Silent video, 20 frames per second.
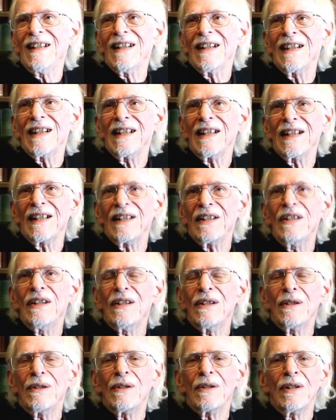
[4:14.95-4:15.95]
I had
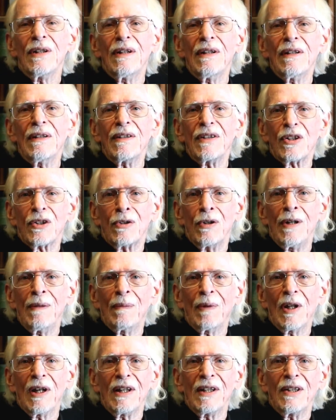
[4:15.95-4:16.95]
to
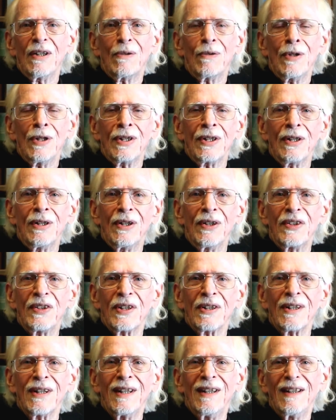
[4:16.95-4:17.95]
streamline the results
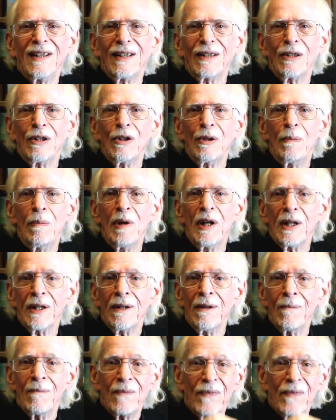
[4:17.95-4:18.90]
a good bit